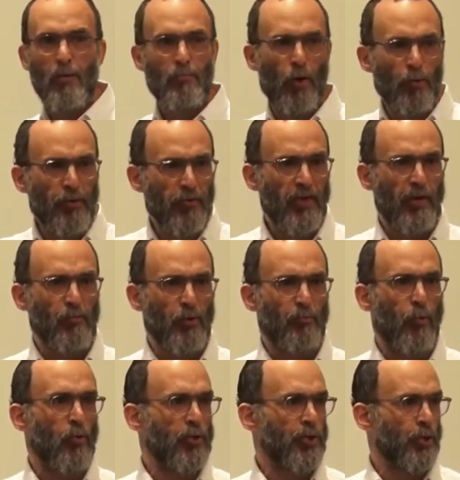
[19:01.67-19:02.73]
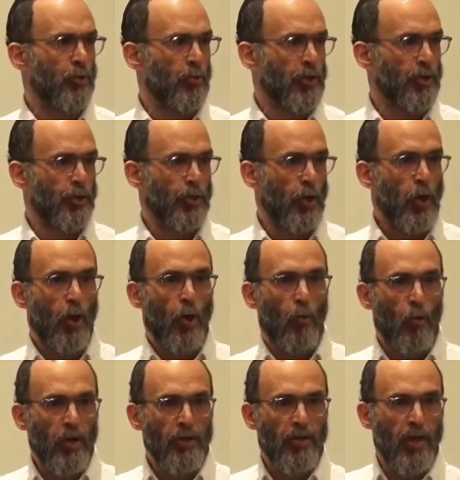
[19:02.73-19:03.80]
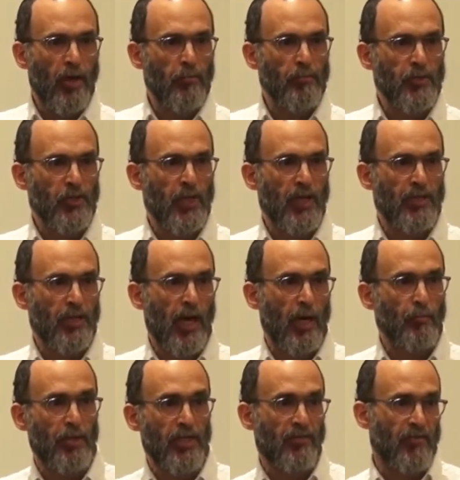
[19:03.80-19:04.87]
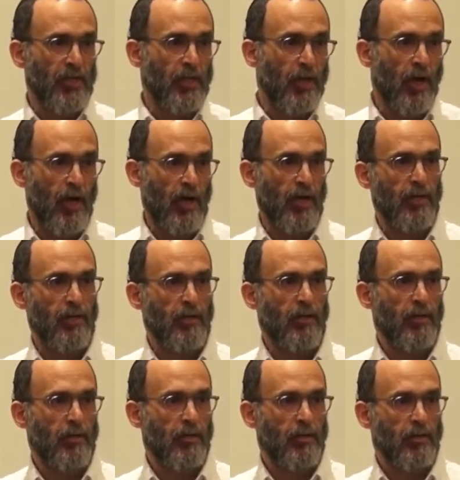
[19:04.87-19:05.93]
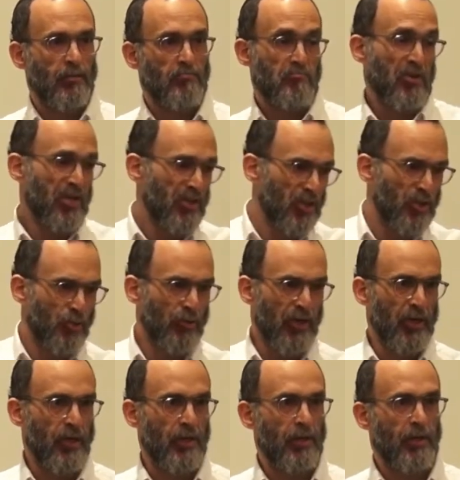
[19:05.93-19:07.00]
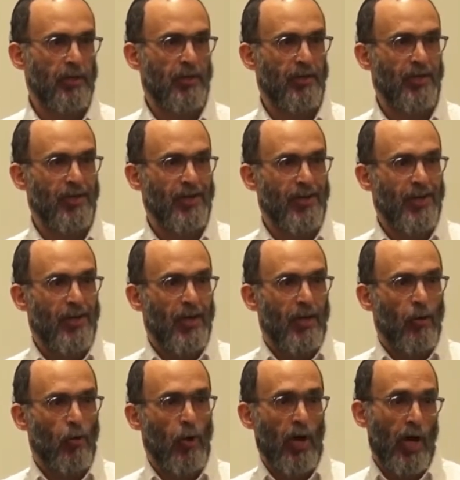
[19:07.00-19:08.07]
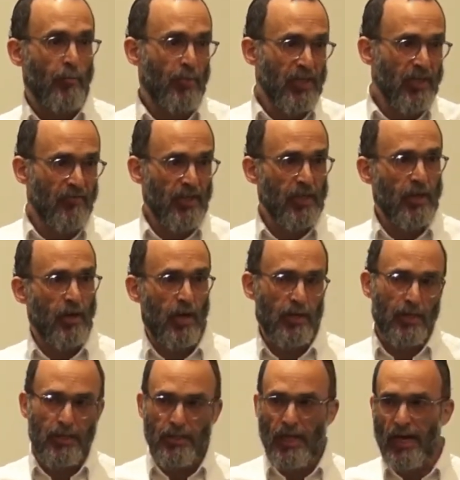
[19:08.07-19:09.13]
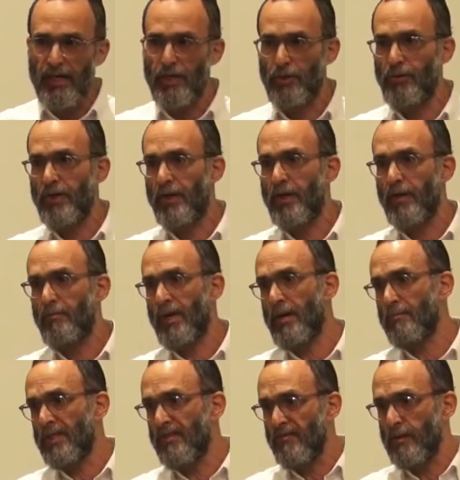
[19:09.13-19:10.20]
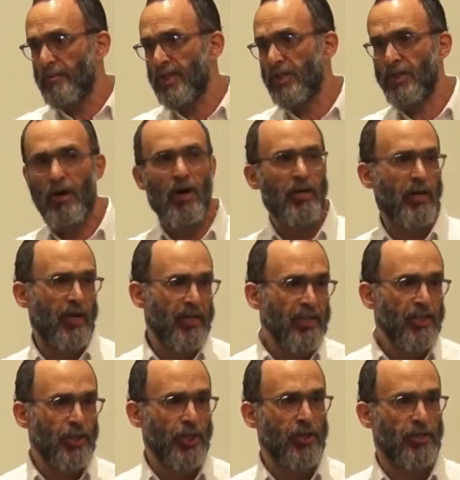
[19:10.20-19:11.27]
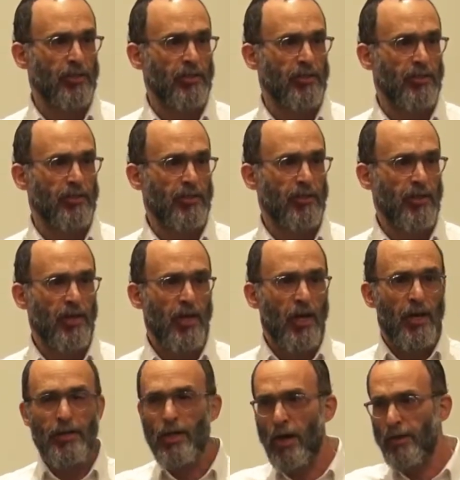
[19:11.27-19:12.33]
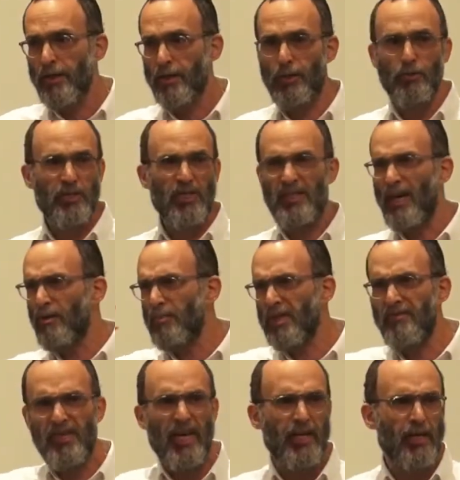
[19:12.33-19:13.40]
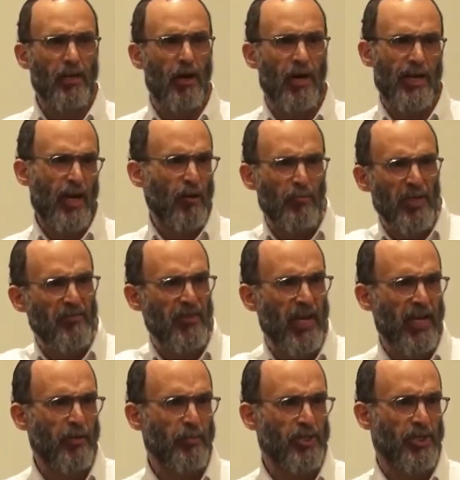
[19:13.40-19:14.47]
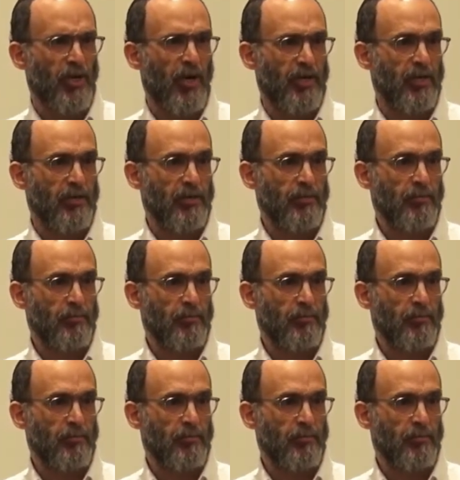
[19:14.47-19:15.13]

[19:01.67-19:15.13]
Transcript: Both of them were born Jewish. One of them says, I believe in a God, but he's a Trinity. Or I believe in a God, and he's not a Trinity, but I believe in a Messiah, and he's Jesus. The other Jew says, I don't believe in any God, I don't believe in any Messiah.